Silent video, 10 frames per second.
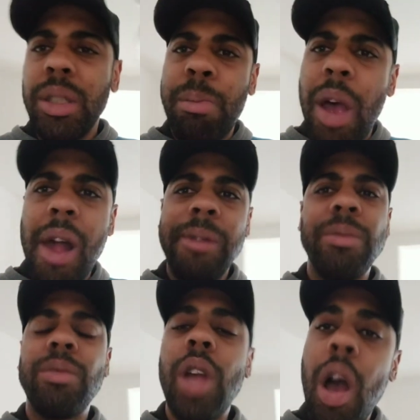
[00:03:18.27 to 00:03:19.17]

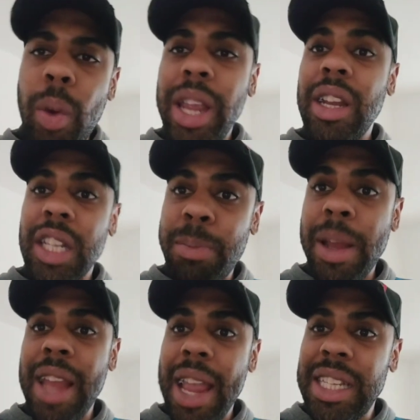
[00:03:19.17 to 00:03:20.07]
But are we going to
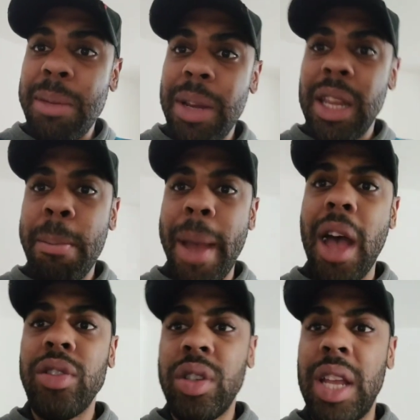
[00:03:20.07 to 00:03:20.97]
spend £80 million
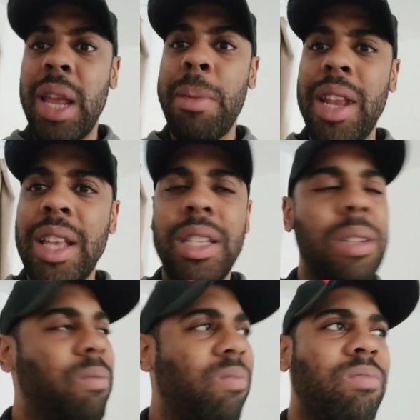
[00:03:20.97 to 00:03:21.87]
on
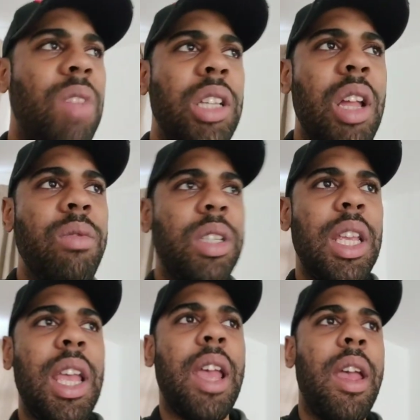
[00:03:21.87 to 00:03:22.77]
Jiménez? I don't
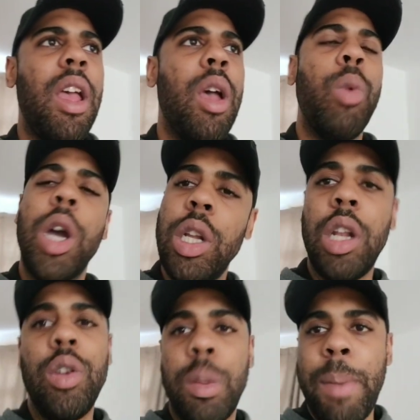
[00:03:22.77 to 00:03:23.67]
see it. We're going to
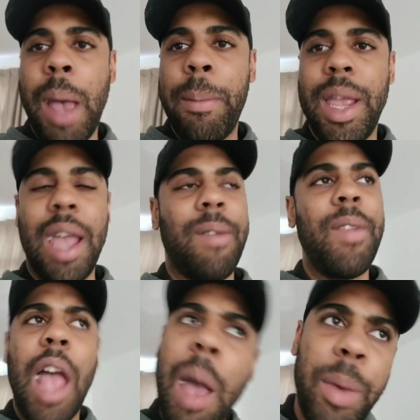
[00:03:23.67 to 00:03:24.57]
lose Aubameyang
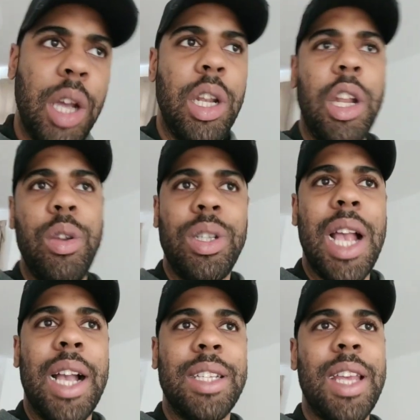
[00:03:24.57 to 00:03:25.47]
and we're going to lose
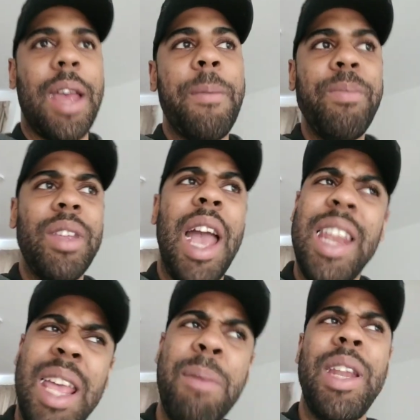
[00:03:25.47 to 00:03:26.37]
Lacazette.
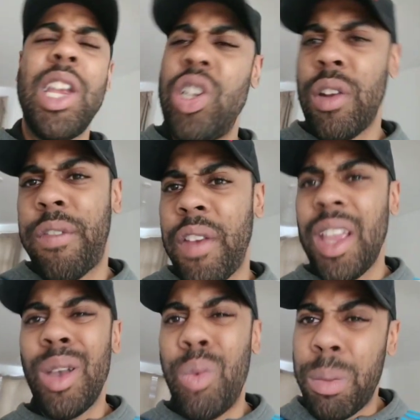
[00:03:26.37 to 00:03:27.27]
And Jiménez, you'd
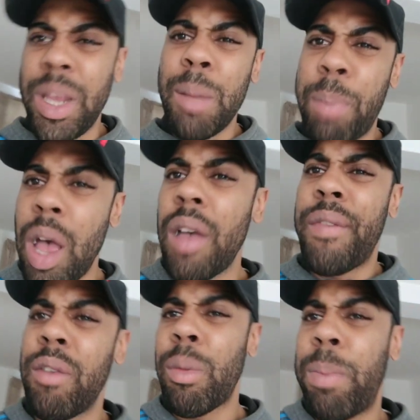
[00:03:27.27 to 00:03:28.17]
think, would be the
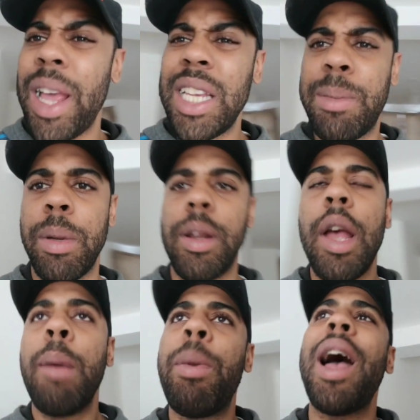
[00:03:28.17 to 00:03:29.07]
perfect replacement.
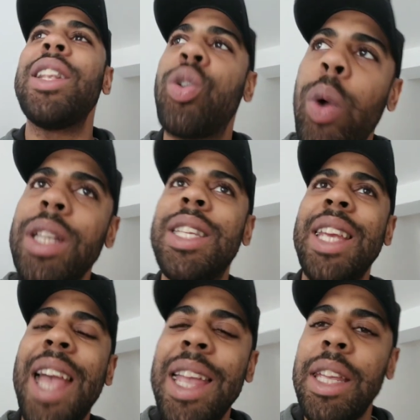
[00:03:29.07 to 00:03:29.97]
But at
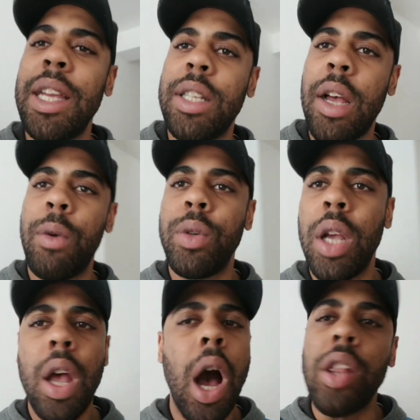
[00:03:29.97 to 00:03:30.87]
28 years old,
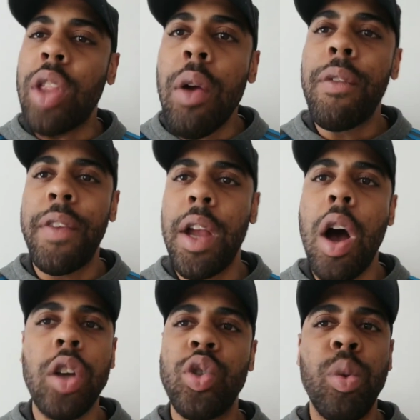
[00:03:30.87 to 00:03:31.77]
I don't think
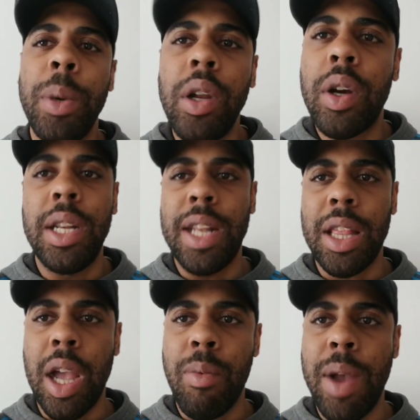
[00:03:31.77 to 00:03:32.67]
Arsenal will be looking in
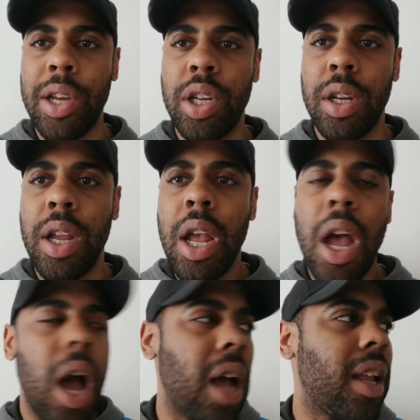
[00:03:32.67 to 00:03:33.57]
that direction.
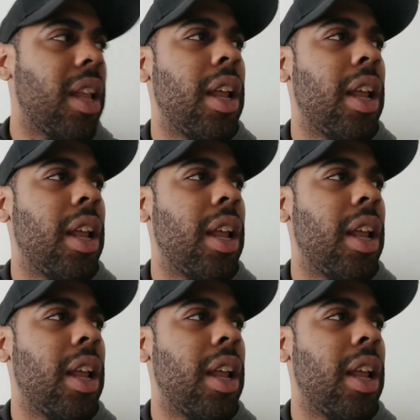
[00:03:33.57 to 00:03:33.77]
I